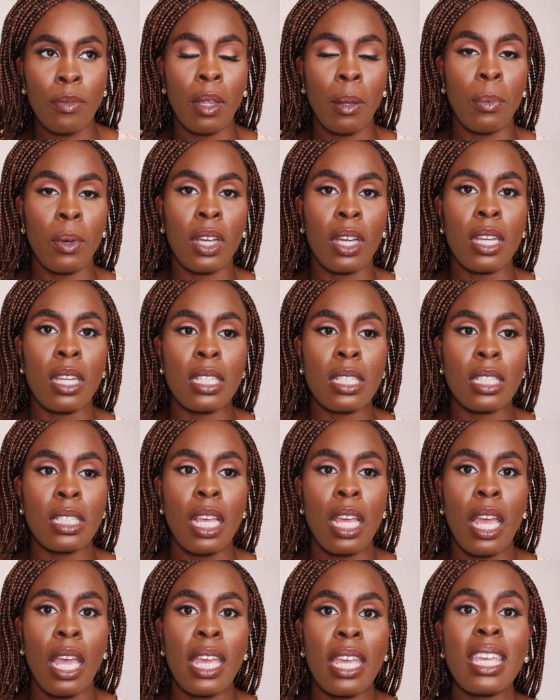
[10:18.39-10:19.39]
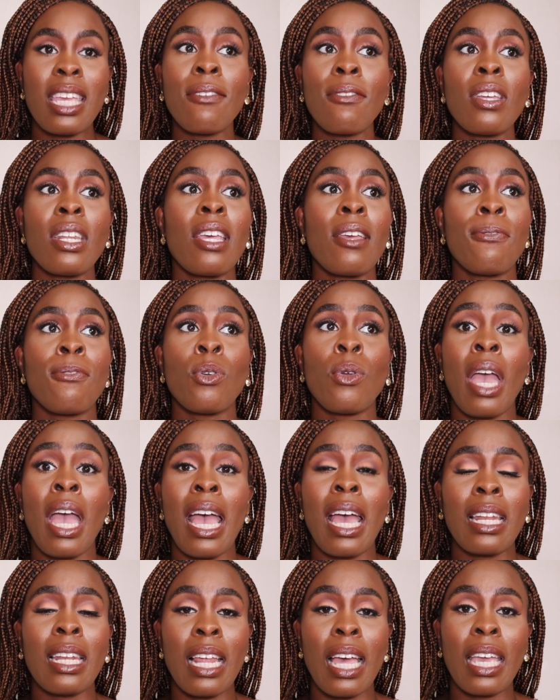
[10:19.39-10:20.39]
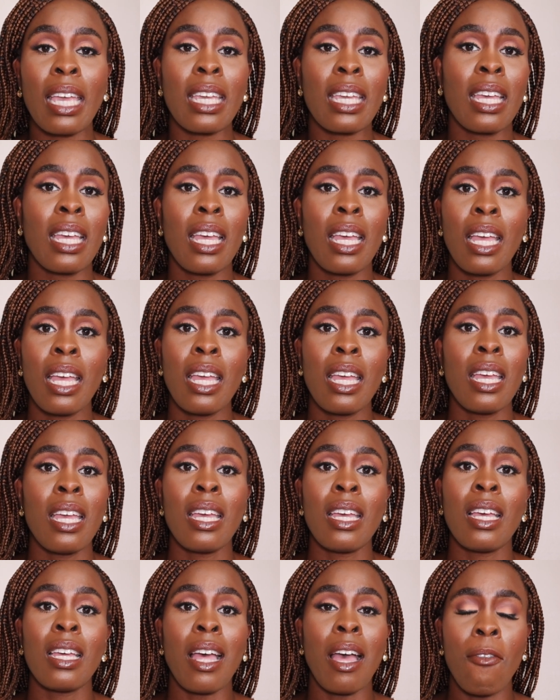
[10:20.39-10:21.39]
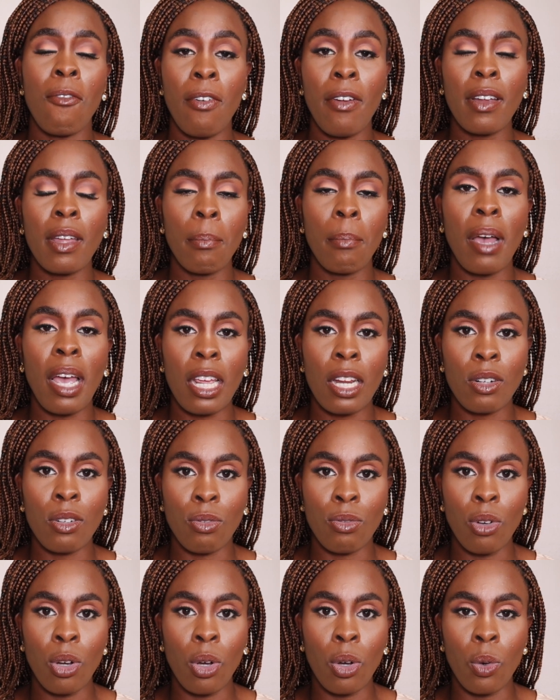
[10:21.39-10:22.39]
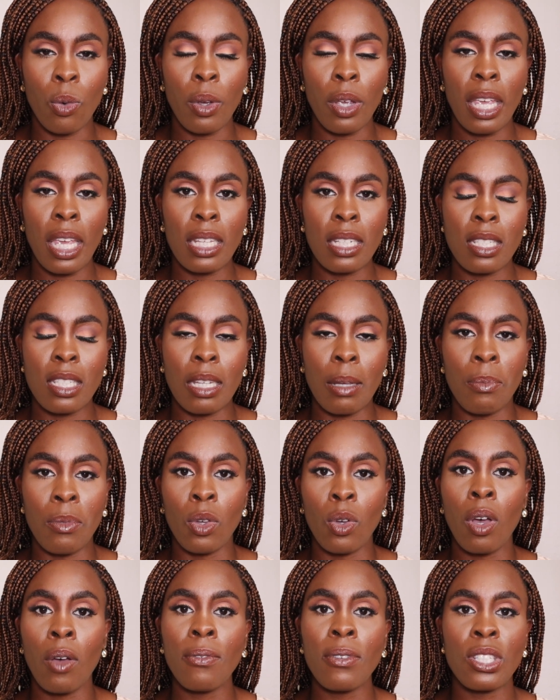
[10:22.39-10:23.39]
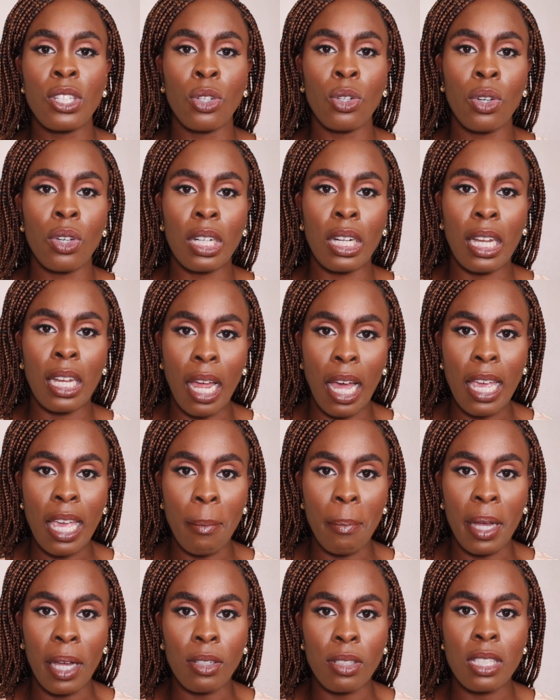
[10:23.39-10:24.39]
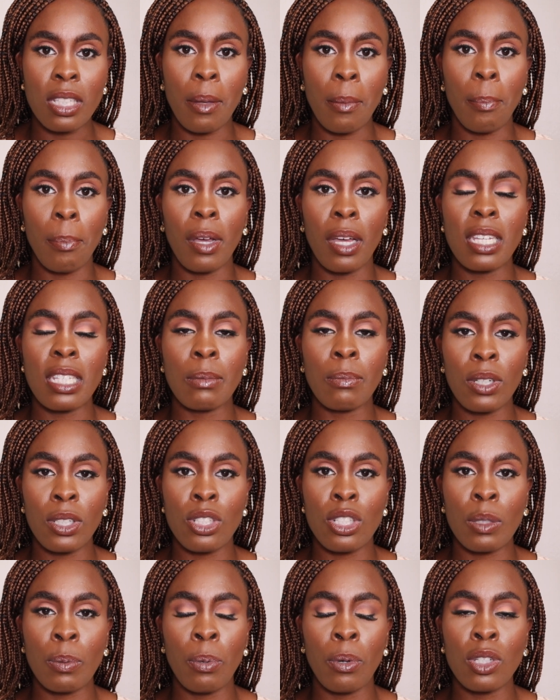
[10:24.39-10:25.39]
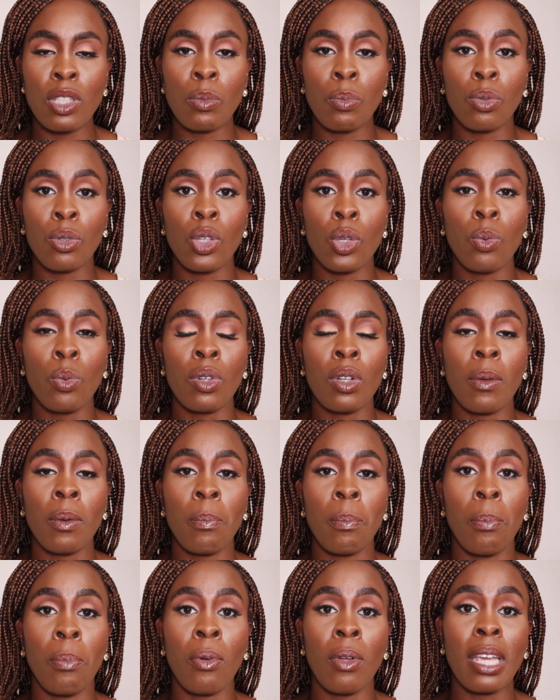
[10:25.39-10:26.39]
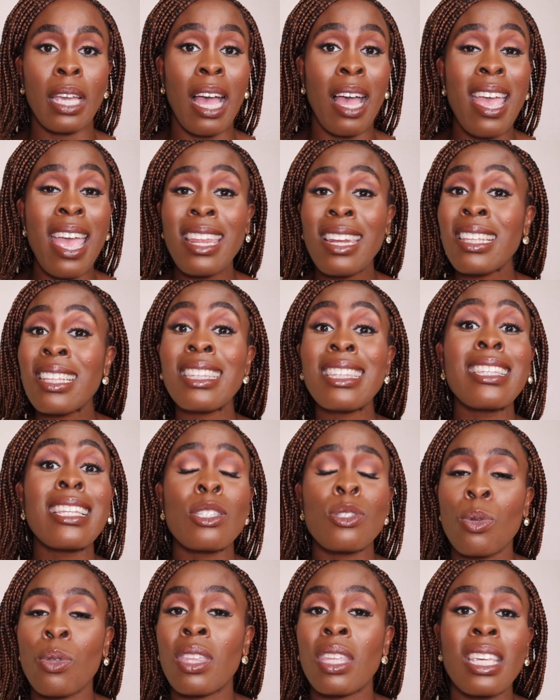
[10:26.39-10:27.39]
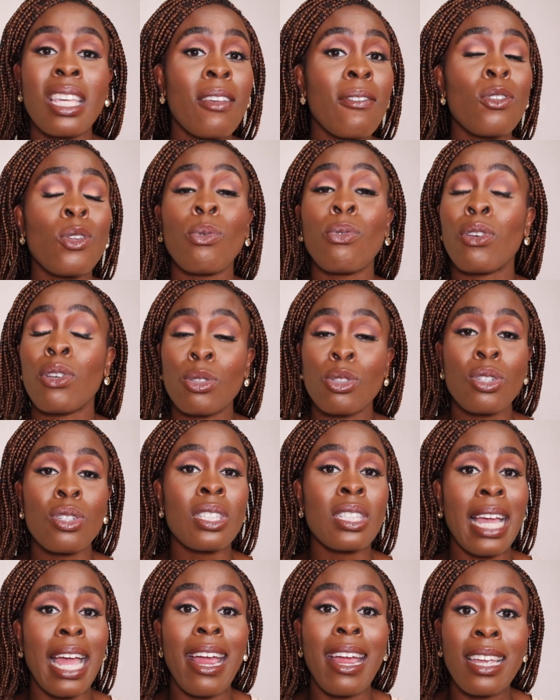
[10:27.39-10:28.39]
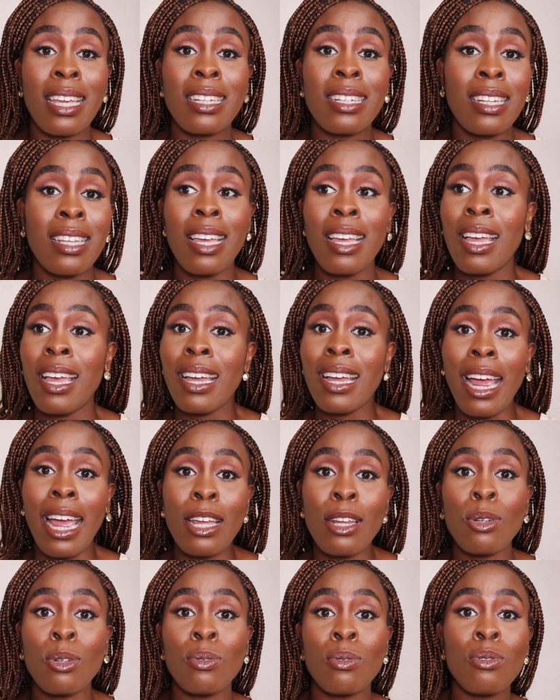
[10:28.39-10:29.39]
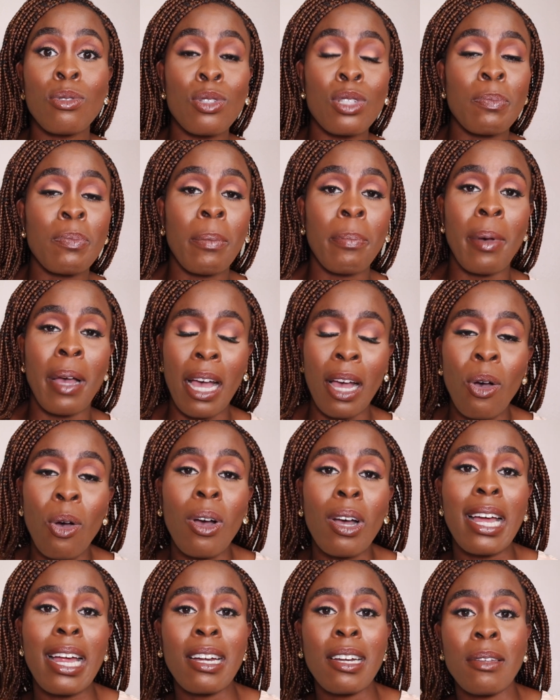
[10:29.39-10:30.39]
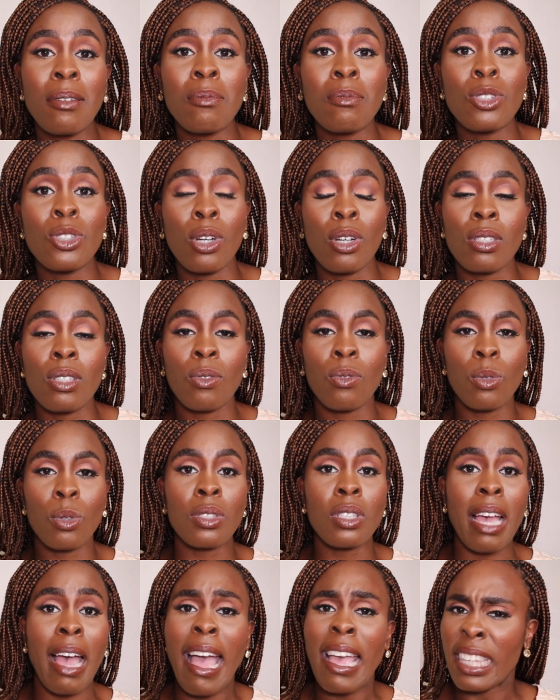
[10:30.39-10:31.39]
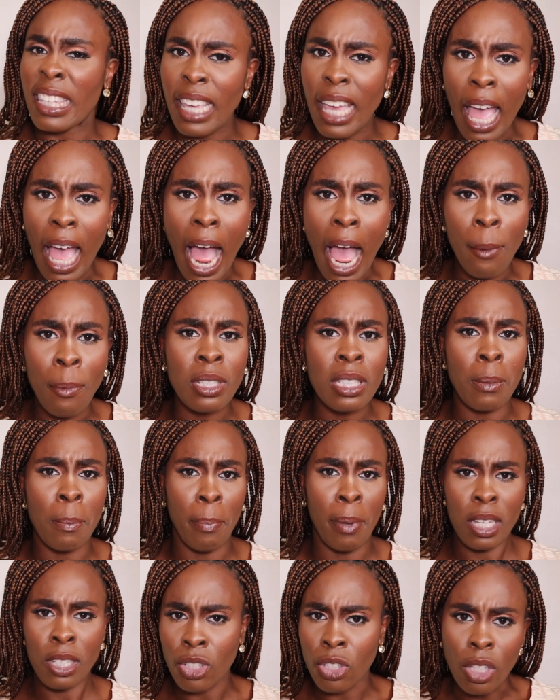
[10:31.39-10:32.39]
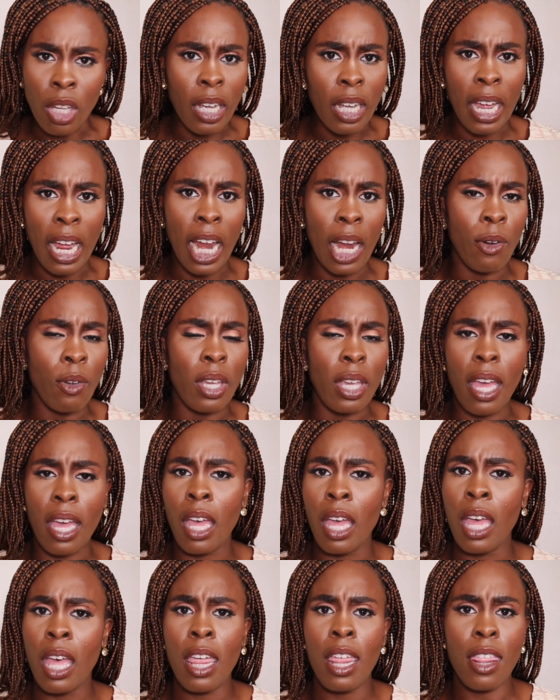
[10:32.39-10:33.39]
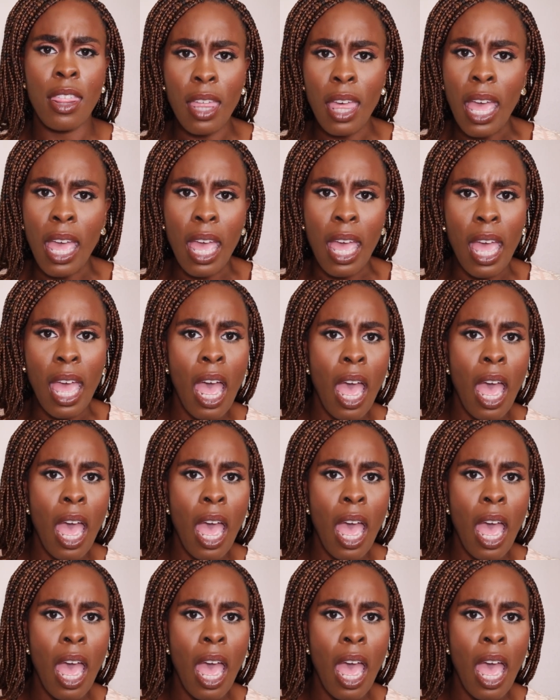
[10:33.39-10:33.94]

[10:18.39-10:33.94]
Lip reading: Because even if you had like a very minor role in something, obviously you're not going to lie about it, but as much as possible you want to bring out any little thing, even if you're just carrying newspaper or carrying jugs of water. Yeah, I was the best jug carrier there.